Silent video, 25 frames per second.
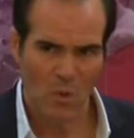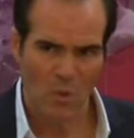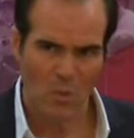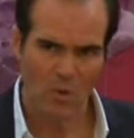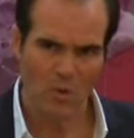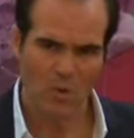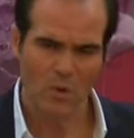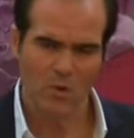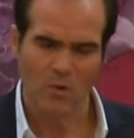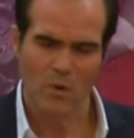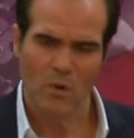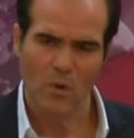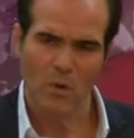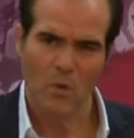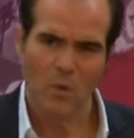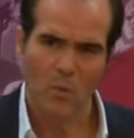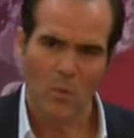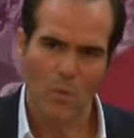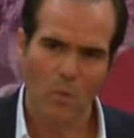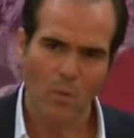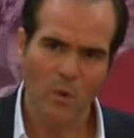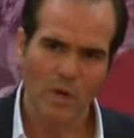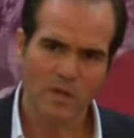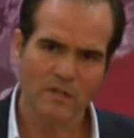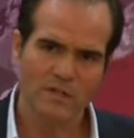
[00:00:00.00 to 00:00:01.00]
Well,
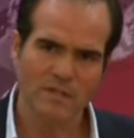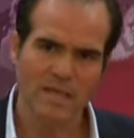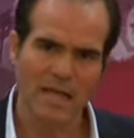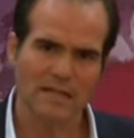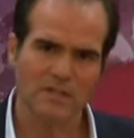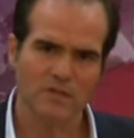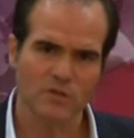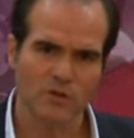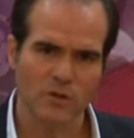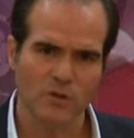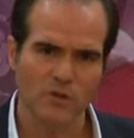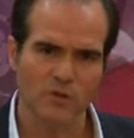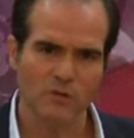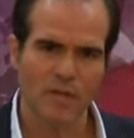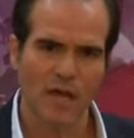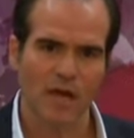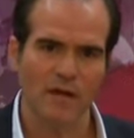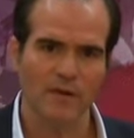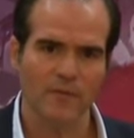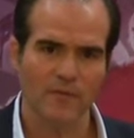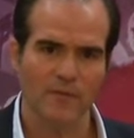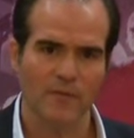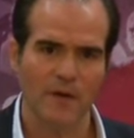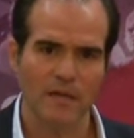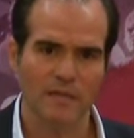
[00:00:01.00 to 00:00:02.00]
what does that
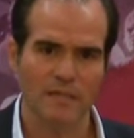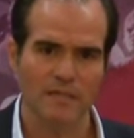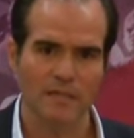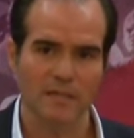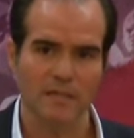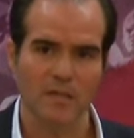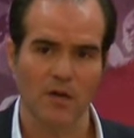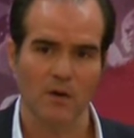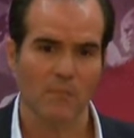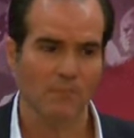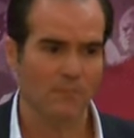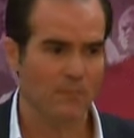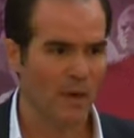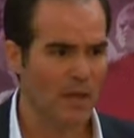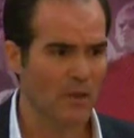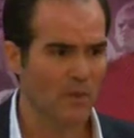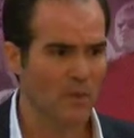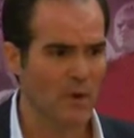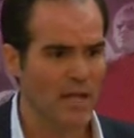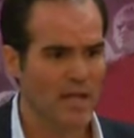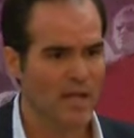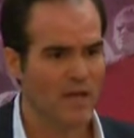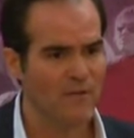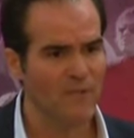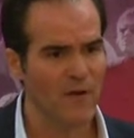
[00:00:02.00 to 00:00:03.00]
trickle-down effect entail? By the
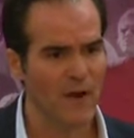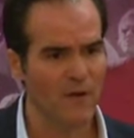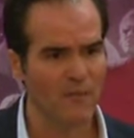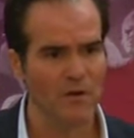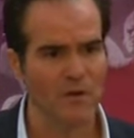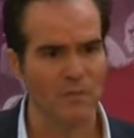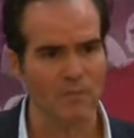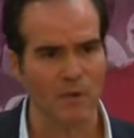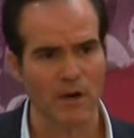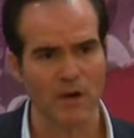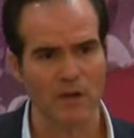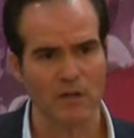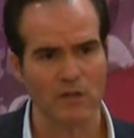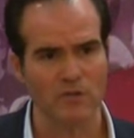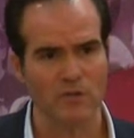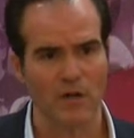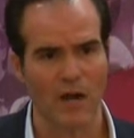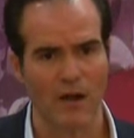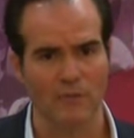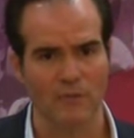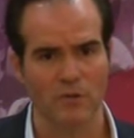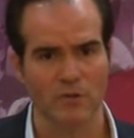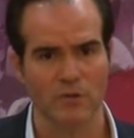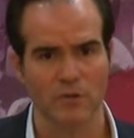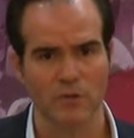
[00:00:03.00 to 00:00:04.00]
way, if every American
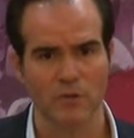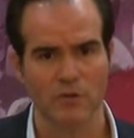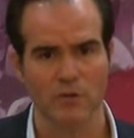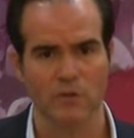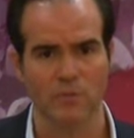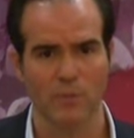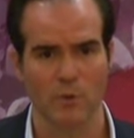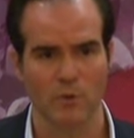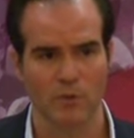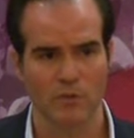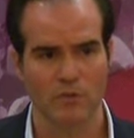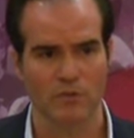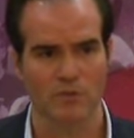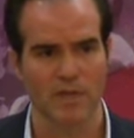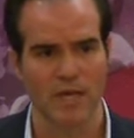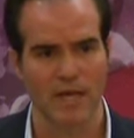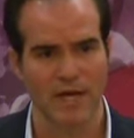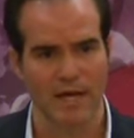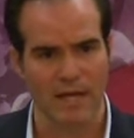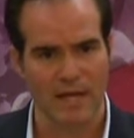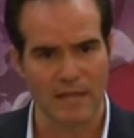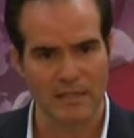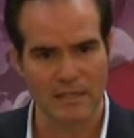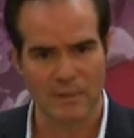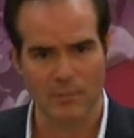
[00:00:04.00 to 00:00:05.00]
traveler to Cuba would stay at
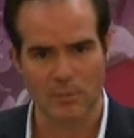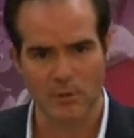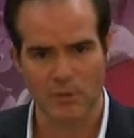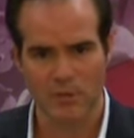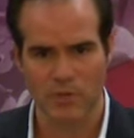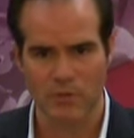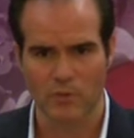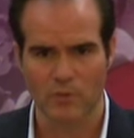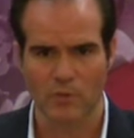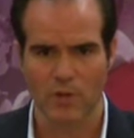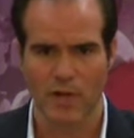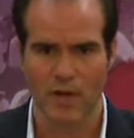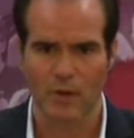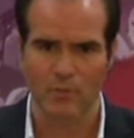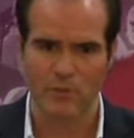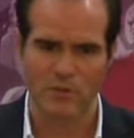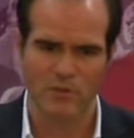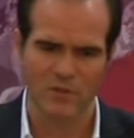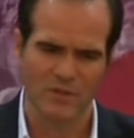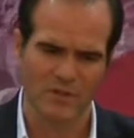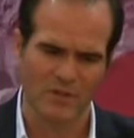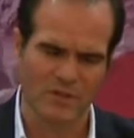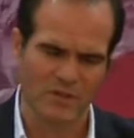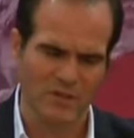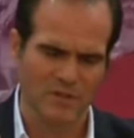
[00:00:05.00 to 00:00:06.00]
a casa particular,
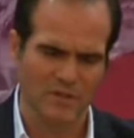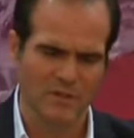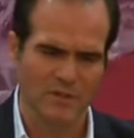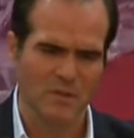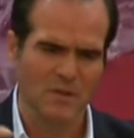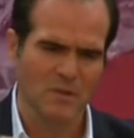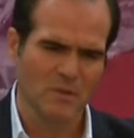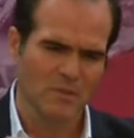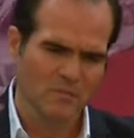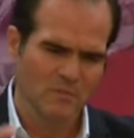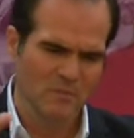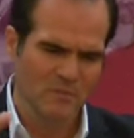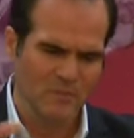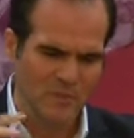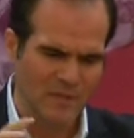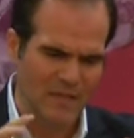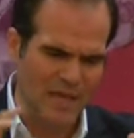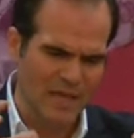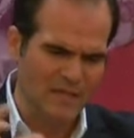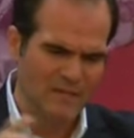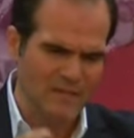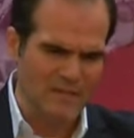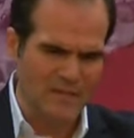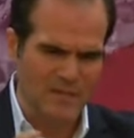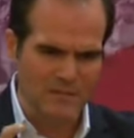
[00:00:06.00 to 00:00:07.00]
which are these
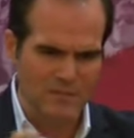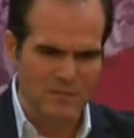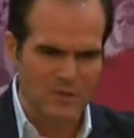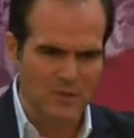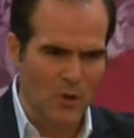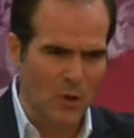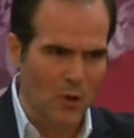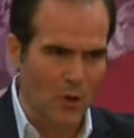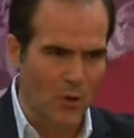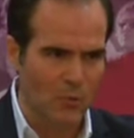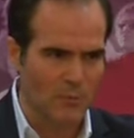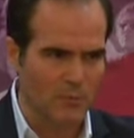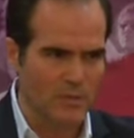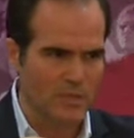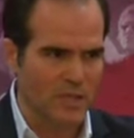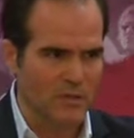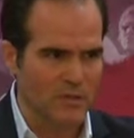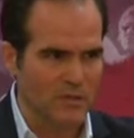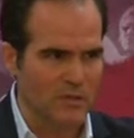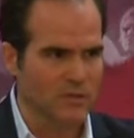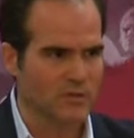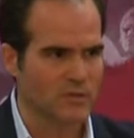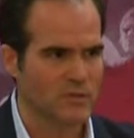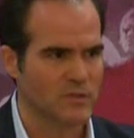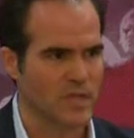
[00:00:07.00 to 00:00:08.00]
licensed homes that
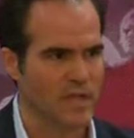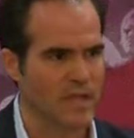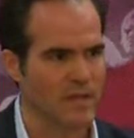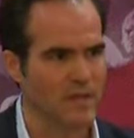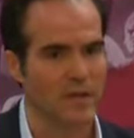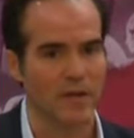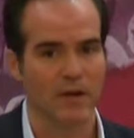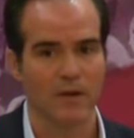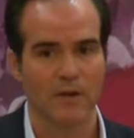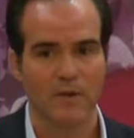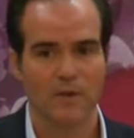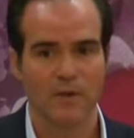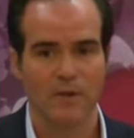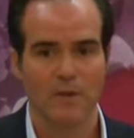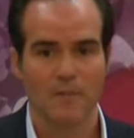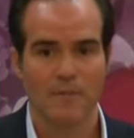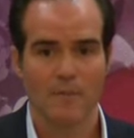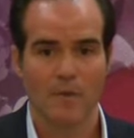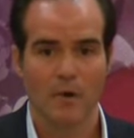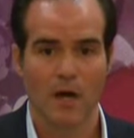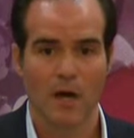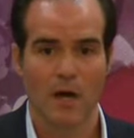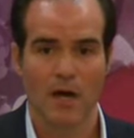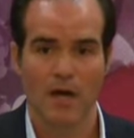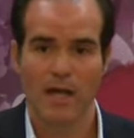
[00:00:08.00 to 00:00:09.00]
you can stay there,
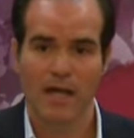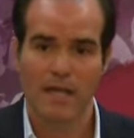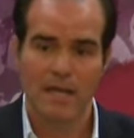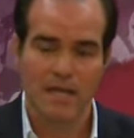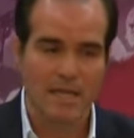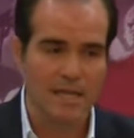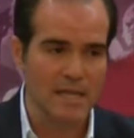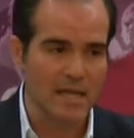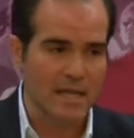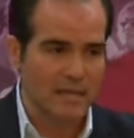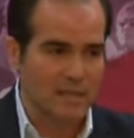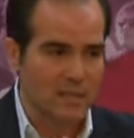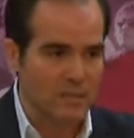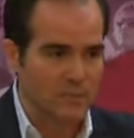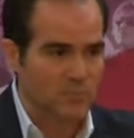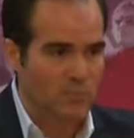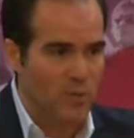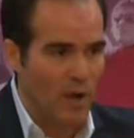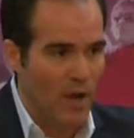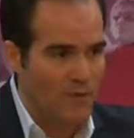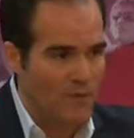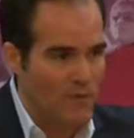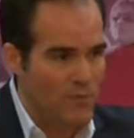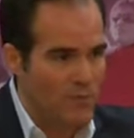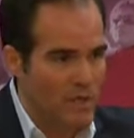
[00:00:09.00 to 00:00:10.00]
and eat at these
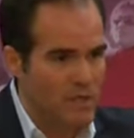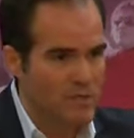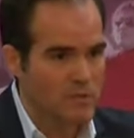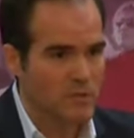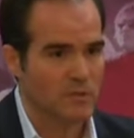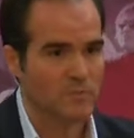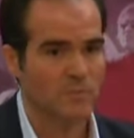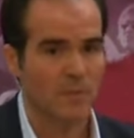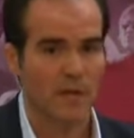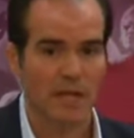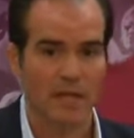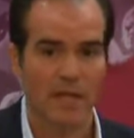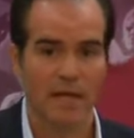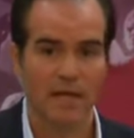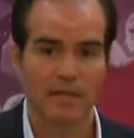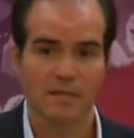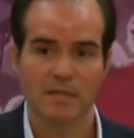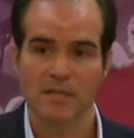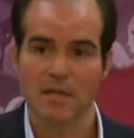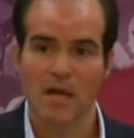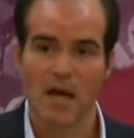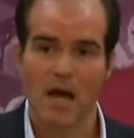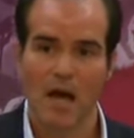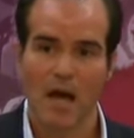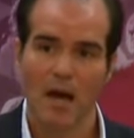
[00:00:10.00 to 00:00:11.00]
private restaurants,
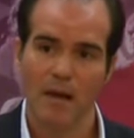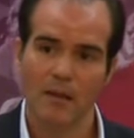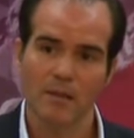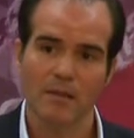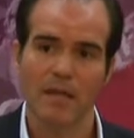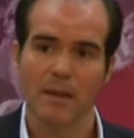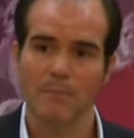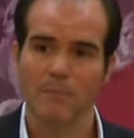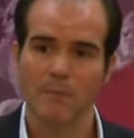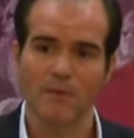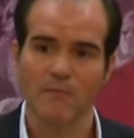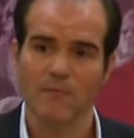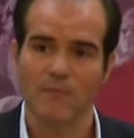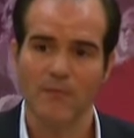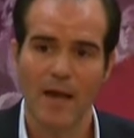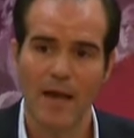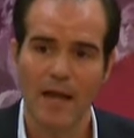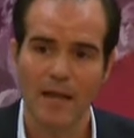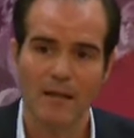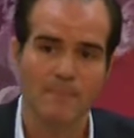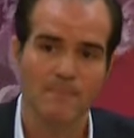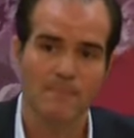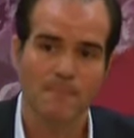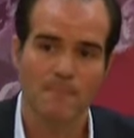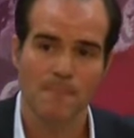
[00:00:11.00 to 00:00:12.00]
palatis, that'd be
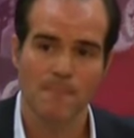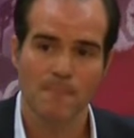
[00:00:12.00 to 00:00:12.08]
fine.